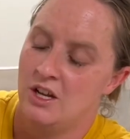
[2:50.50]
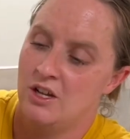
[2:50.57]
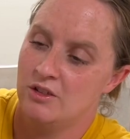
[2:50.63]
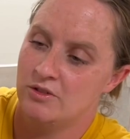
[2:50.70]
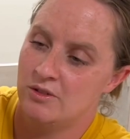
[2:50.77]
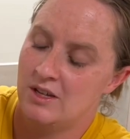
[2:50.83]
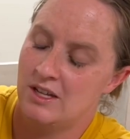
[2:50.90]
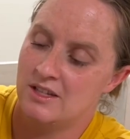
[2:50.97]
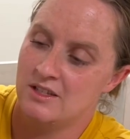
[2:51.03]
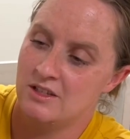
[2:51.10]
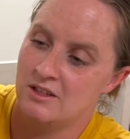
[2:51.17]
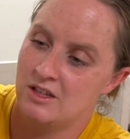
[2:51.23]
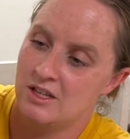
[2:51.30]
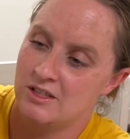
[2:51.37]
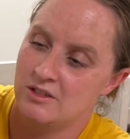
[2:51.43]
Also has a
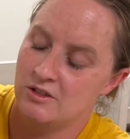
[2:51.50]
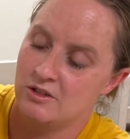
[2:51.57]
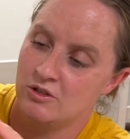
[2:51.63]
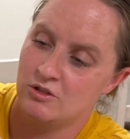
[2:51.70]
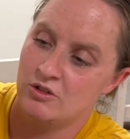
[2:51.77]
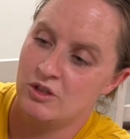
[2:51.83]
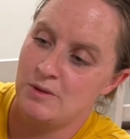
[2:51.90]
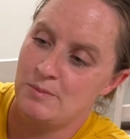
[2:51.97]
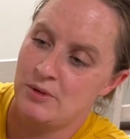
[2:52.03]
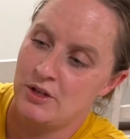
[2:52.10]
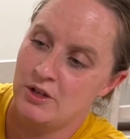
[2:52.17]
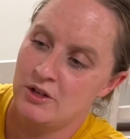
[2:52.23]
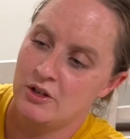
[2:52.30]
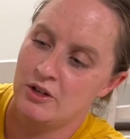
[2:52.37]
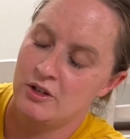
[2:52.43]
nice little clip
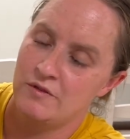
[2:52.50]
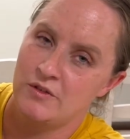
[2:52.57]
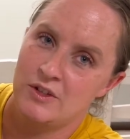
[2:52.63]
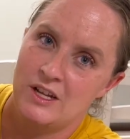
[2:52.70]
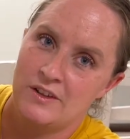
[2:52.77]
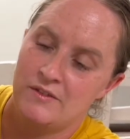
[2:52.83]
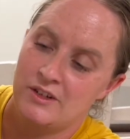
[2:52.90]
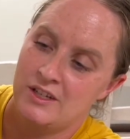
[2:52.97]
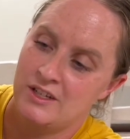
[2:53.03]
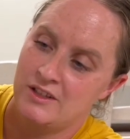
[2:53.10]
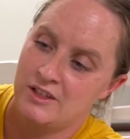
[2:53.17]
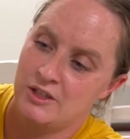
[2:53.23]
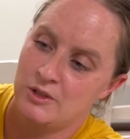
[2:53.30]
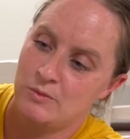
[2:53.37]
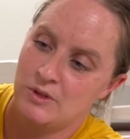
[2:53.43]
here if you have
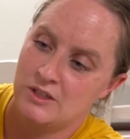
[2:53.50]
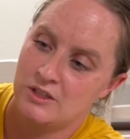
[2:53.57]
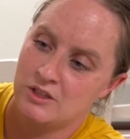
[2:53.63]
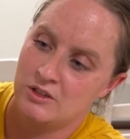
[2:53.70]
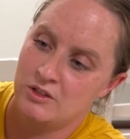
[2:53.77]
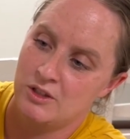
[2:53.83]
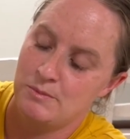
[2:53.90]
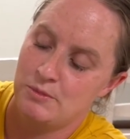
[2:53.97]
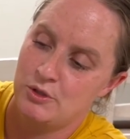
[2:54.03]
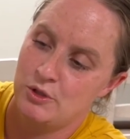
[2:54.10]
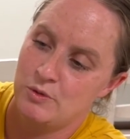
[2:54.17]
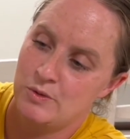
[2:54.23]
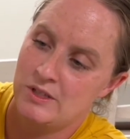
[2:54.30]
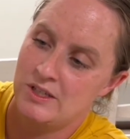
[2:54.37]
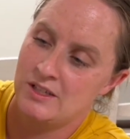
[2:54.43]
anything you want to clip
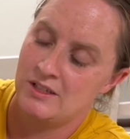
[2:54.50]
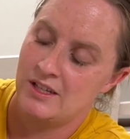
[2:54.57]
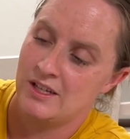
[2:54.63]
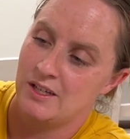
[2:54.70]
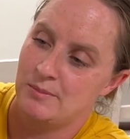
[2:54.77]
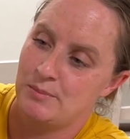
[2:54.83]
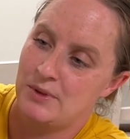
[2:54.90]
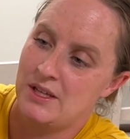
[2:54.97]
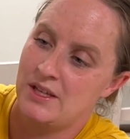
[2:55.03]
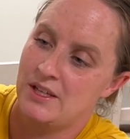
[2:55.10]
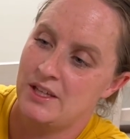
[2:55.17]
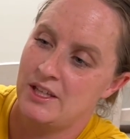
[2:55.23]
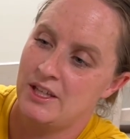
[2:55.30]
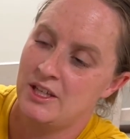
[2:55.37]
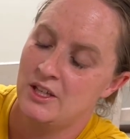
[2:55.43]
to it, like a
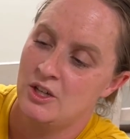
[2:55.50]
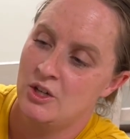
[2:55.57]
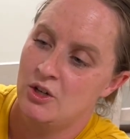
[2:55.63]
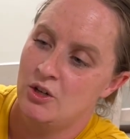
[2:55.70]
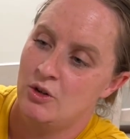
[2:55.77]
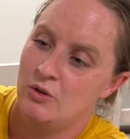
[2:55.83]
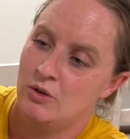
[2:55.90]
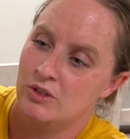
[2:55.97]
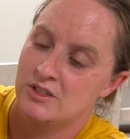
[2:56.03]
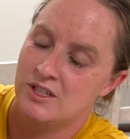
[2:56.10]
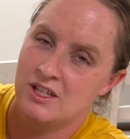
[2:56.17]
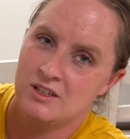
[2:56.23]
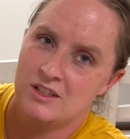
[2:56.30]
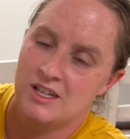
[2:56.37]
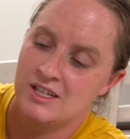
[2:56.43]
binky or
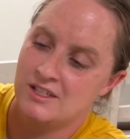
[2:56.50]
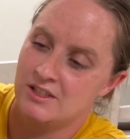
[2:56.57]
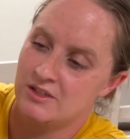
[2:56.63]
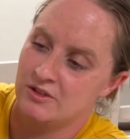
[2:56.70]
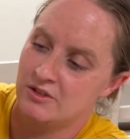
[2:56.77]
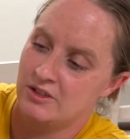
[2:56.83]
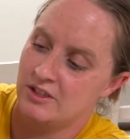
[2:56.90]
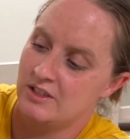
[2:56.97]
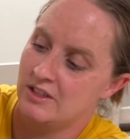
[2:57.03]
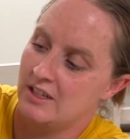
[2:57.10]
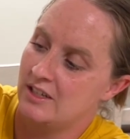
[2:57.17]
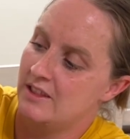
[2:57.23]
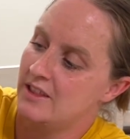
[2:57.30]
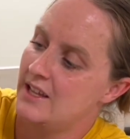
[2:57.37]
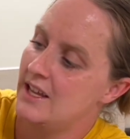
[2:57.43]
sunglasses or anything
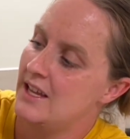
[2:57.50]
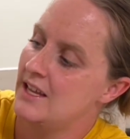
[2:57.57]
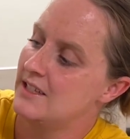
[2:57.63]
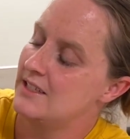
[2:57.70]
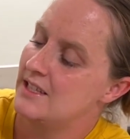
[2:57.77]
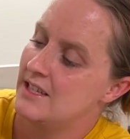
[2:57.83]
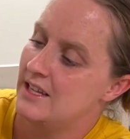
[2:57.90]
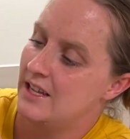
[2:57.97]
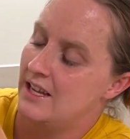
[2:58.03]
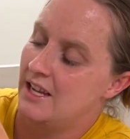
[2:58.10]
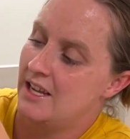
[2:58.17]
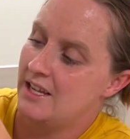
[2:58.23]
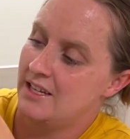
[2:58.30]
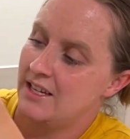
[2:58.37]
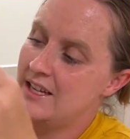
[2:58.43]
like that.
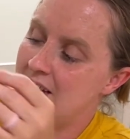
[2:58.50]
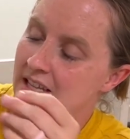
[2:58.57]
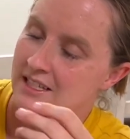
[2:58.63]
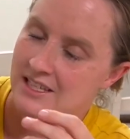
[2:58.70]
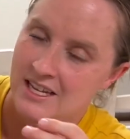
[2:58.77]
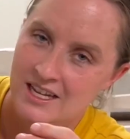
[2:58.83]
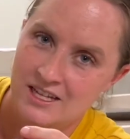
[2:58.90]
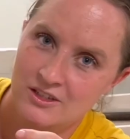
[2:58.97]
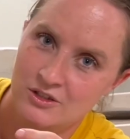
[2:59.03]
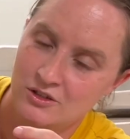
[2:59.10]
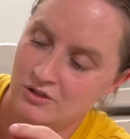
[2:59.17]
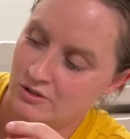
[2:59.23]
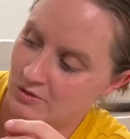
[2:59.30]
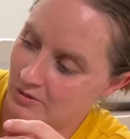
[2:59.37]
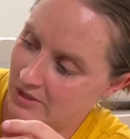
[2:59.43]
And it has
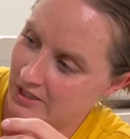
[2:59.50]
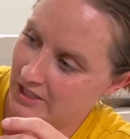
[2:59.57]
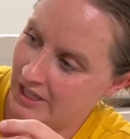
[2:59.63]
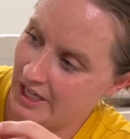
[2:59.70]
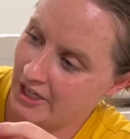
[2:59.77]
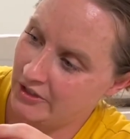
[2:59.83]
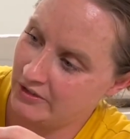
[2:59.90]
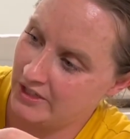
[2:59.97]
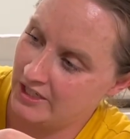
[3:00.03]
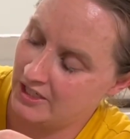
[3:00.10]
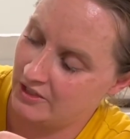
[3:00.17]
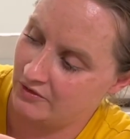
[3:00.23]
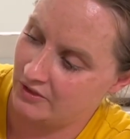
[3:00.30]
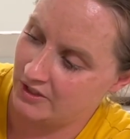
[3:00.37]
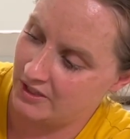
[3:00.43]
handles, so you can carry it
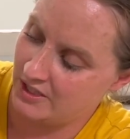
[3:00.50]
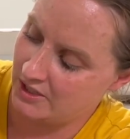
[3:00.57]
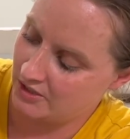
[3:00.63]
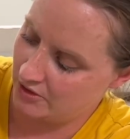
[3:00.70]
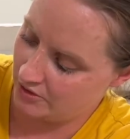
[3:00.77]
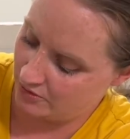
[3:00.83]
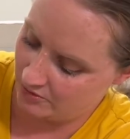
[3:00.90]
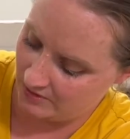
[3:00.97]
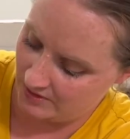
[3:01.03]
if you need to do